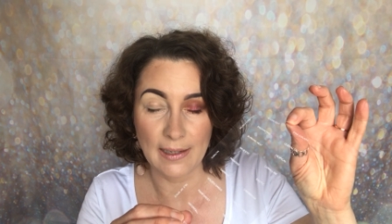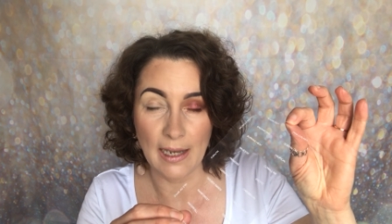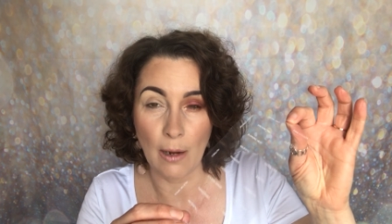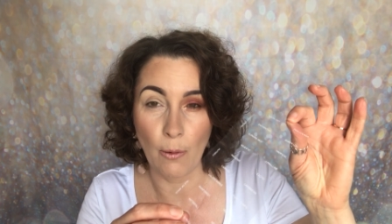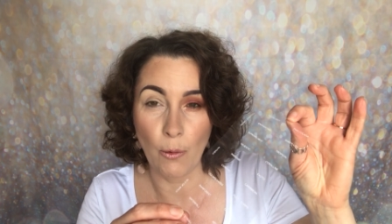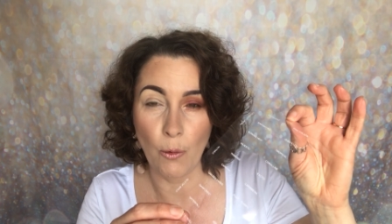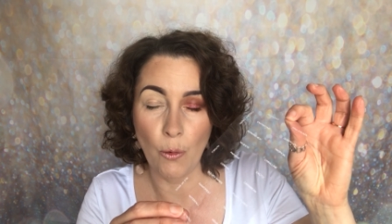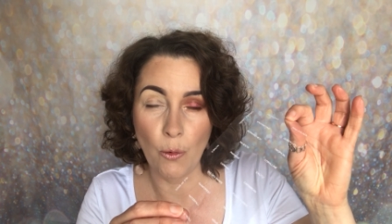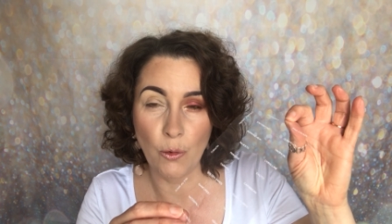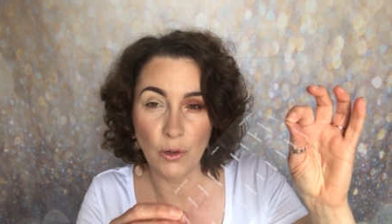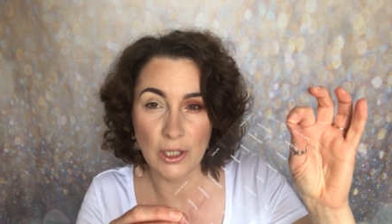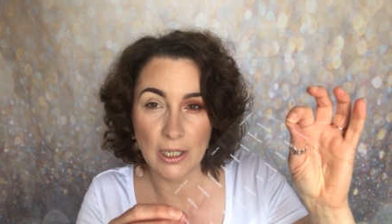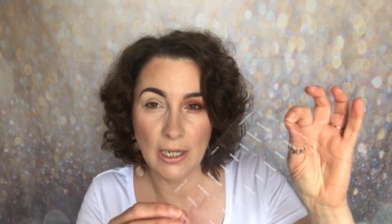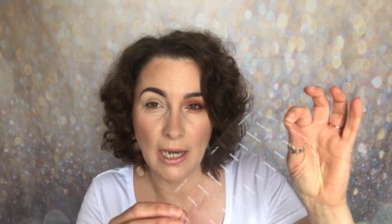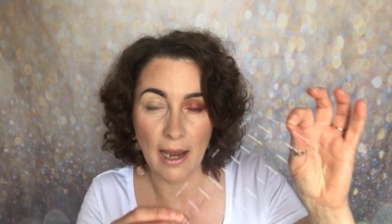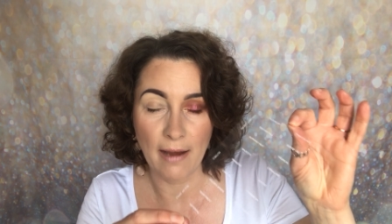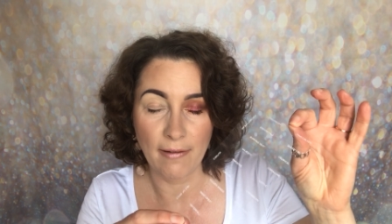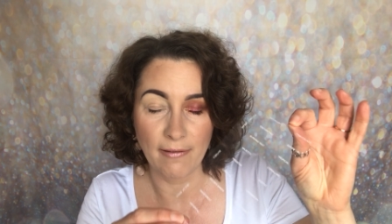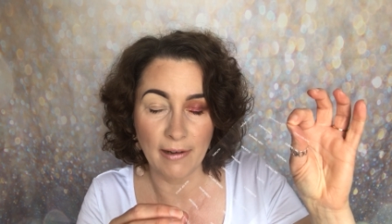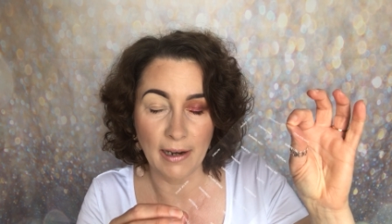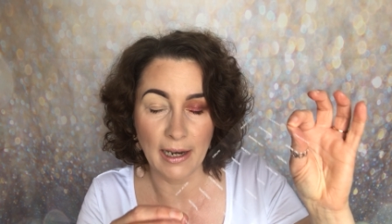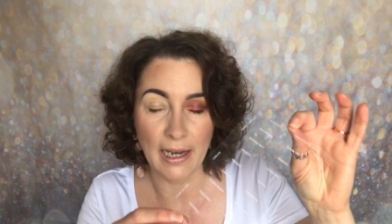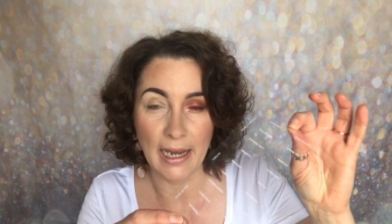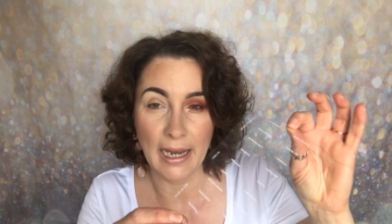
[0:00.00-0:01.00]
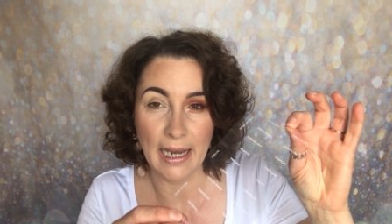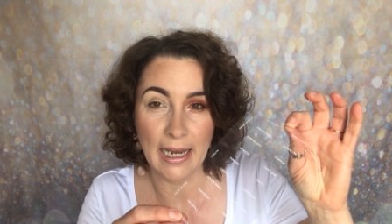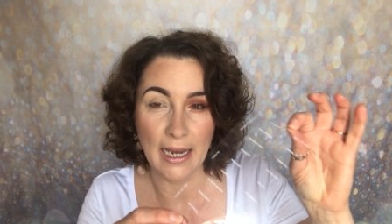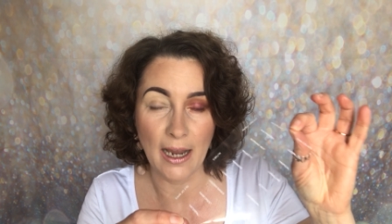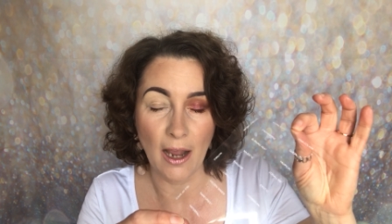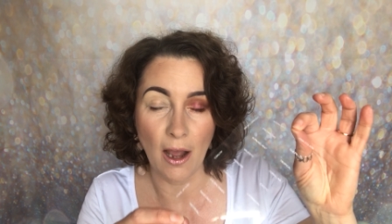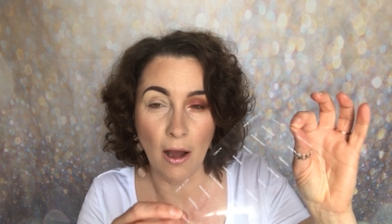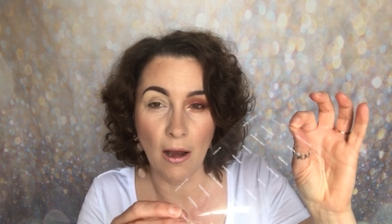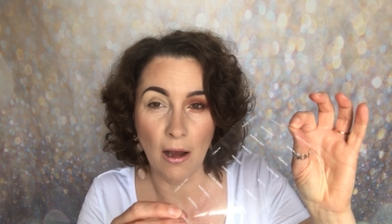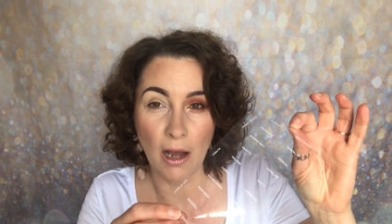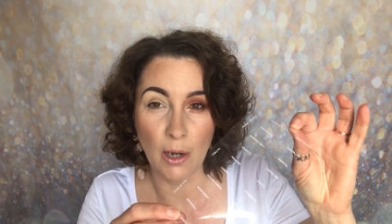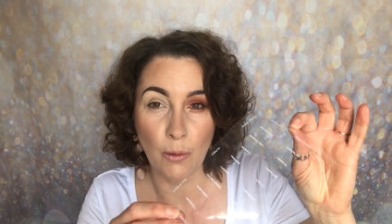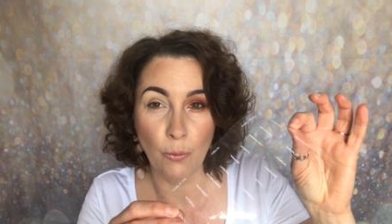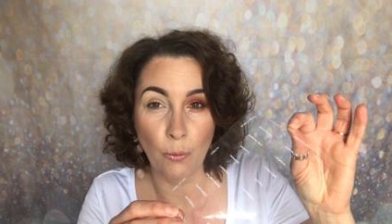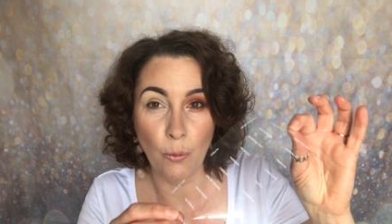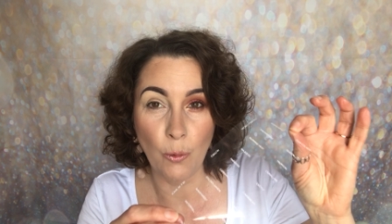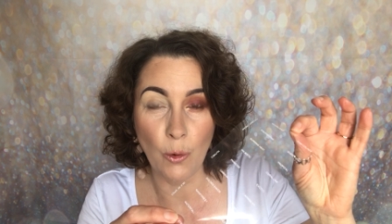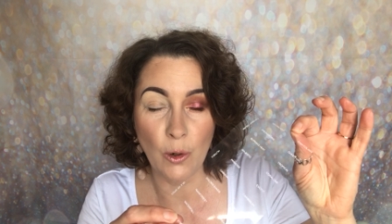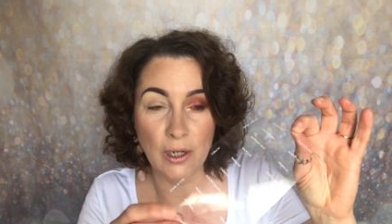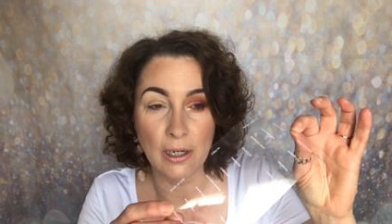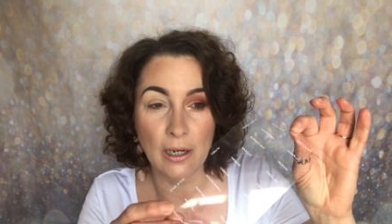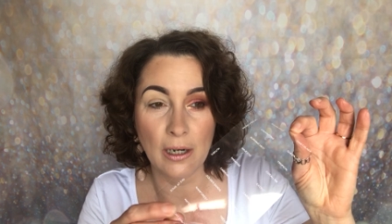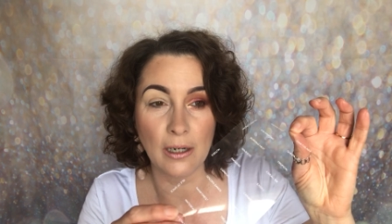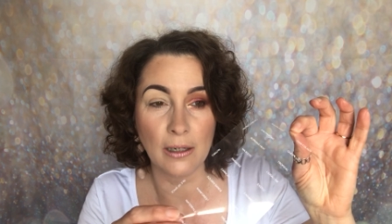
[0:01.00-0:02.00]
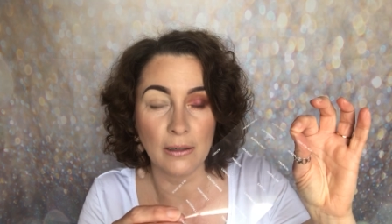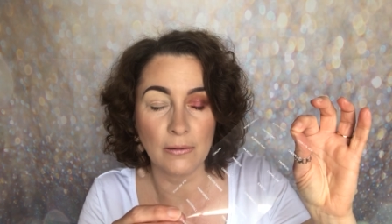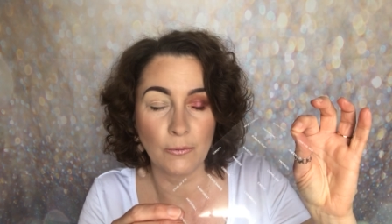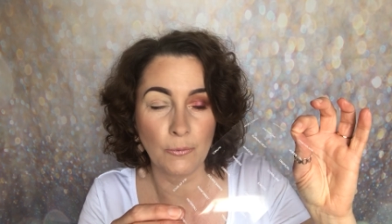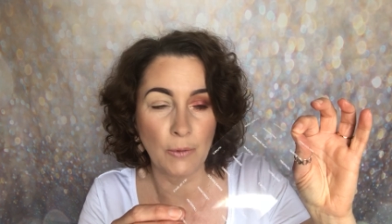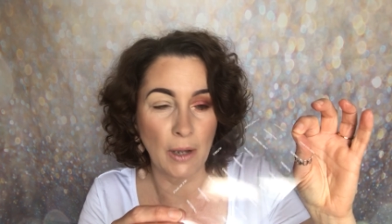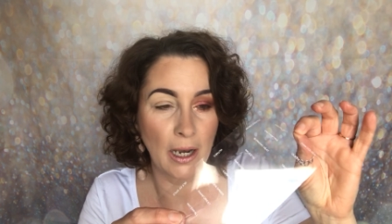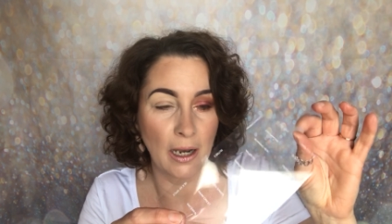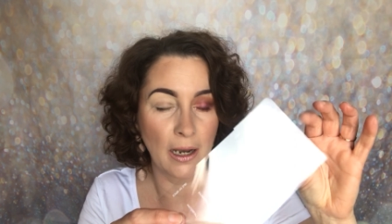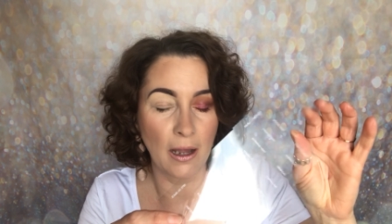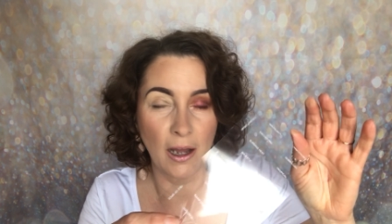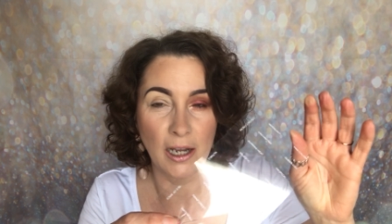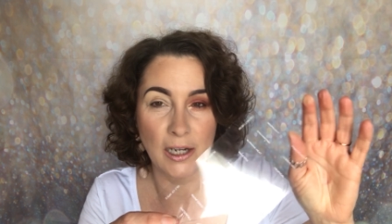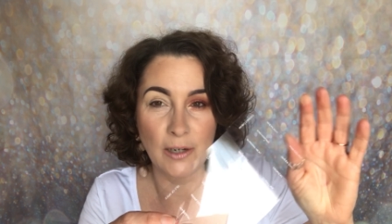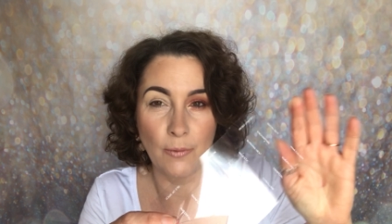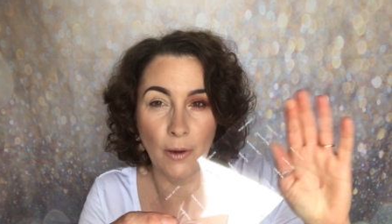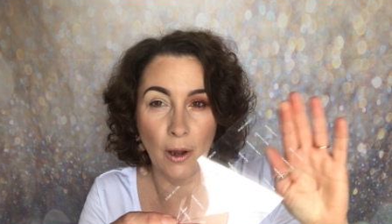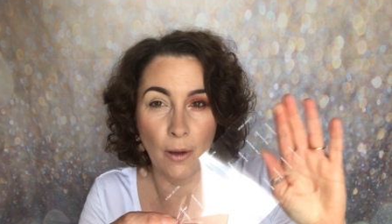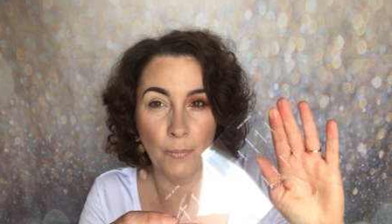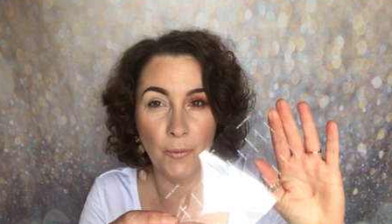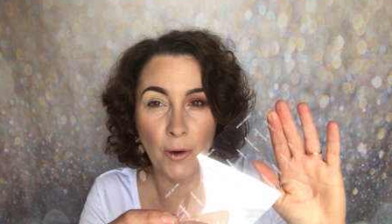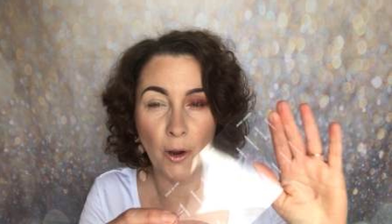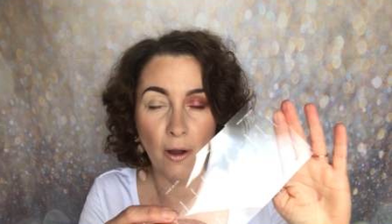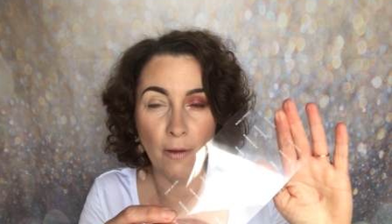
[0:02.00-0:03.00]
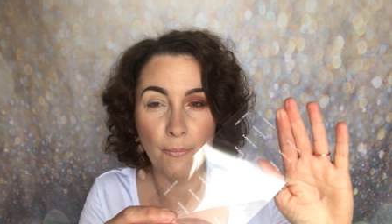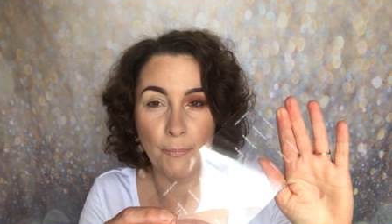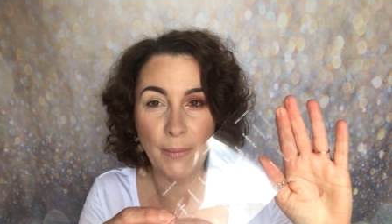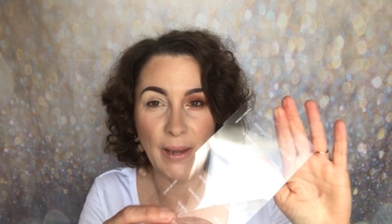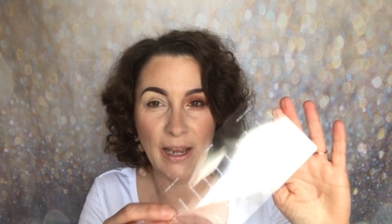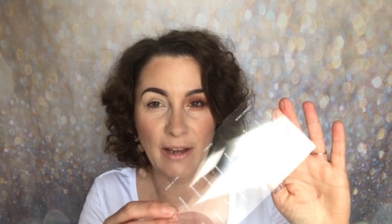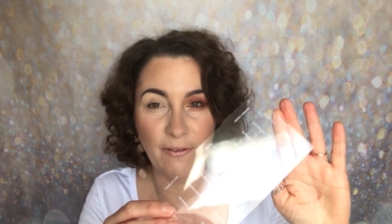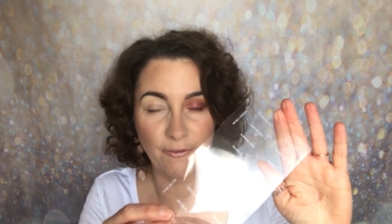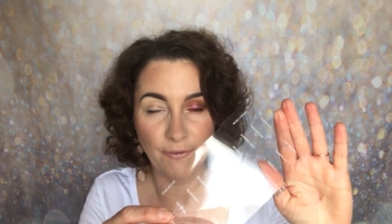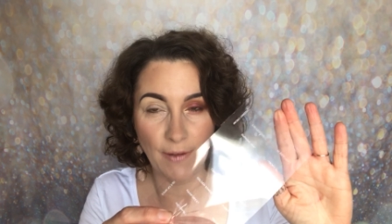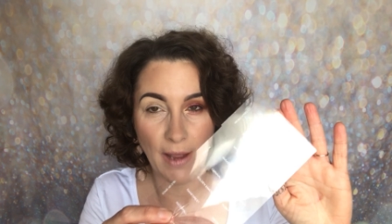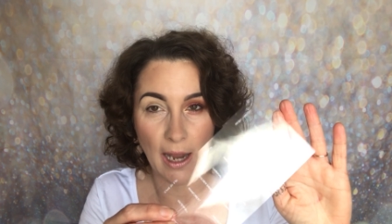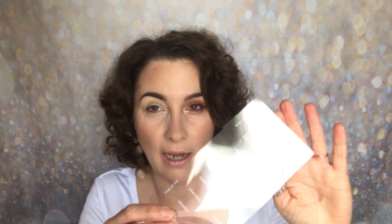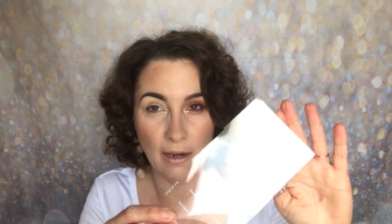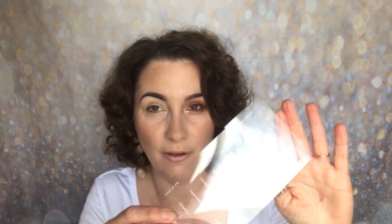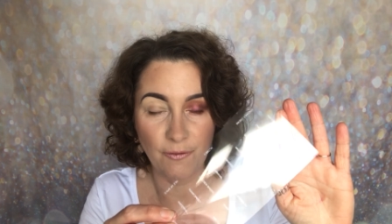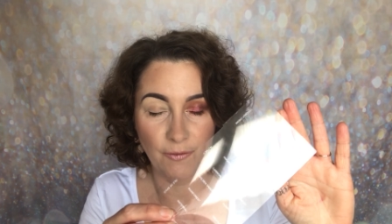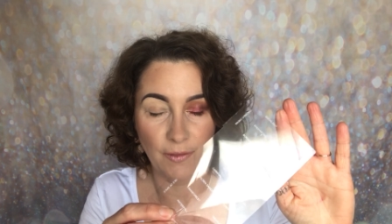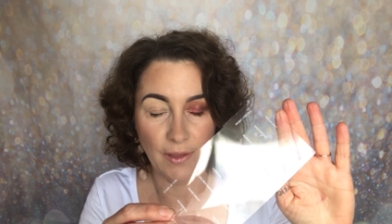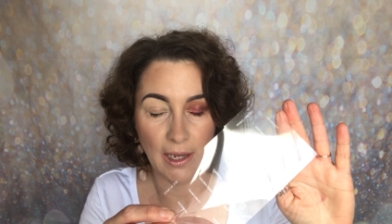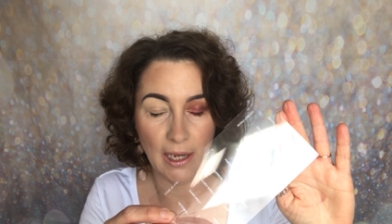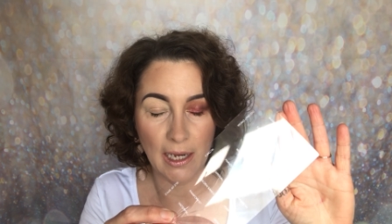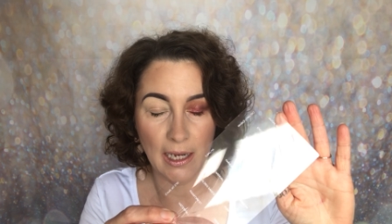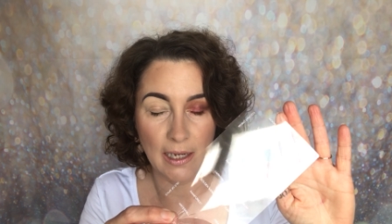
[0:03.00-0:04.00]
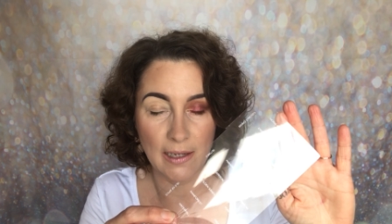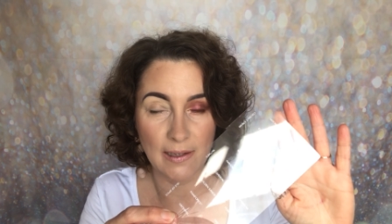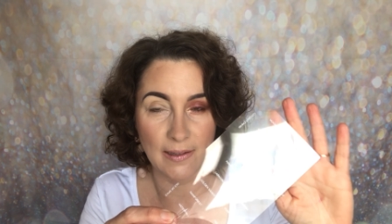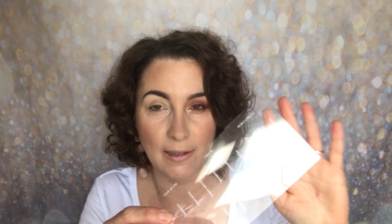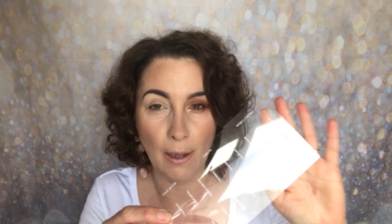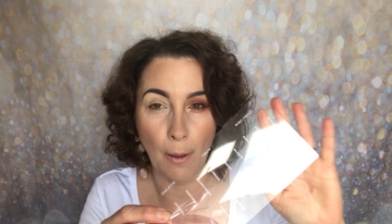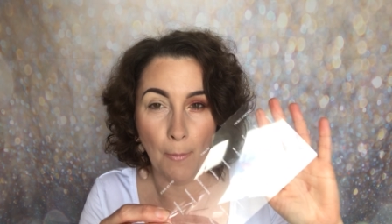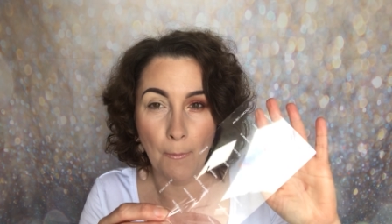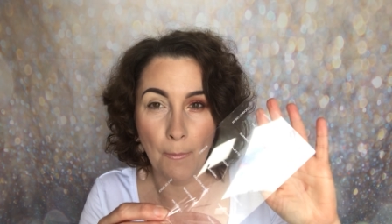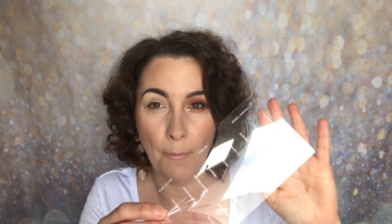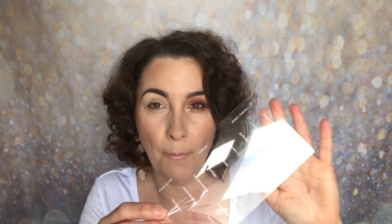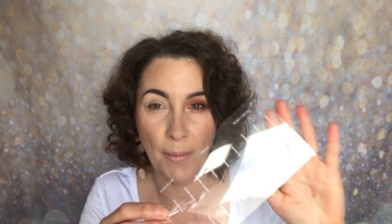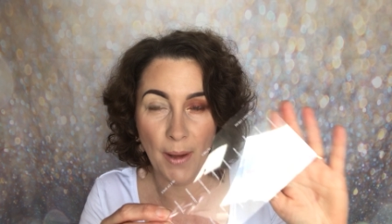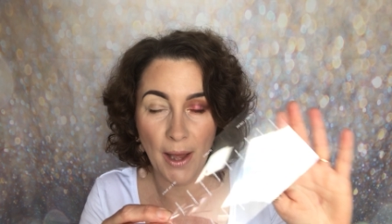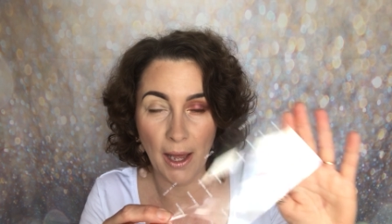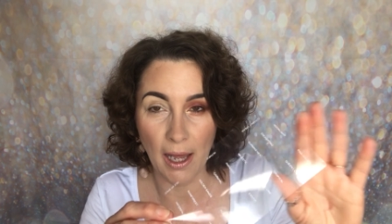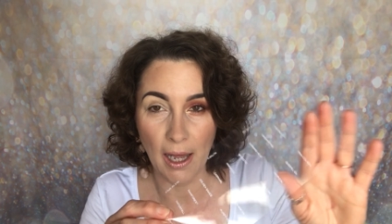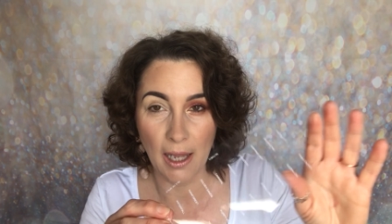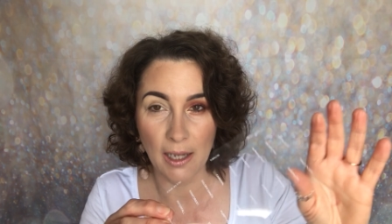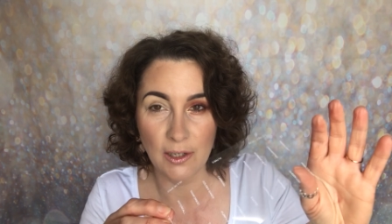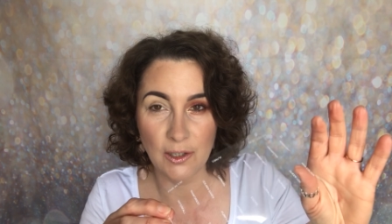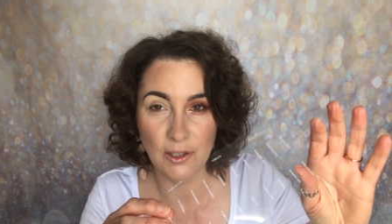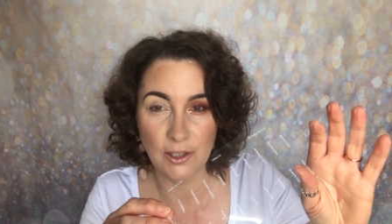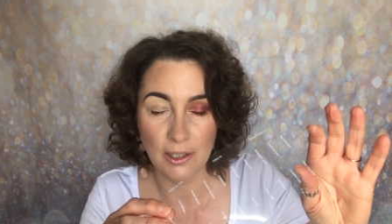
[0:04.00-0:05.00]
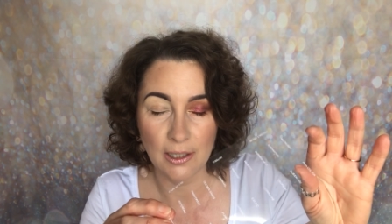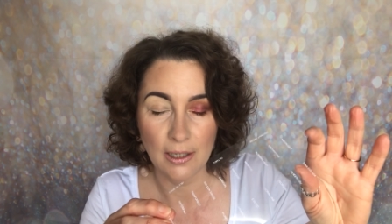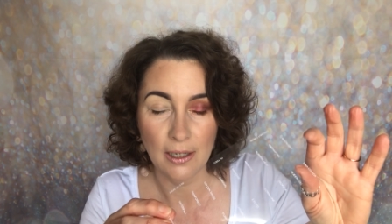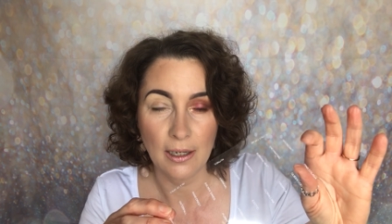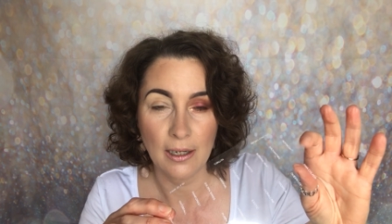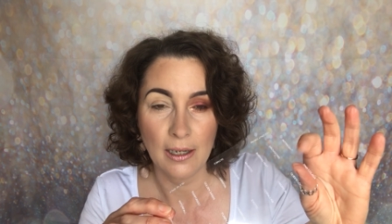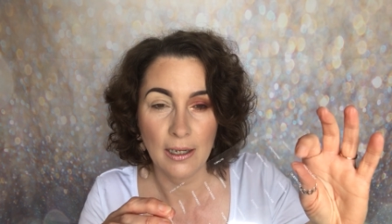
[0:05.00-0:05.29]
Now ordinarily I wouldn't, well I, I'm not a big fan of these, but